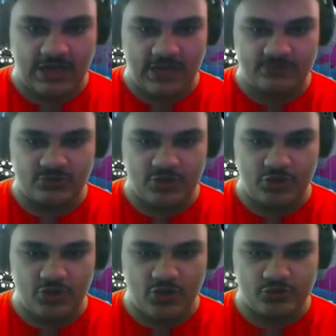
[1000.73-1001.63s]
Now I'm trying
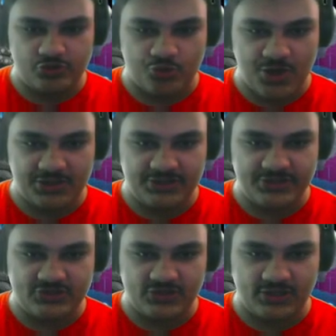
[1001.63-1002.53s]
to go
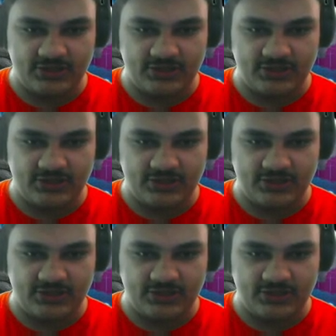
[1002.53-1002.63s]
directly to the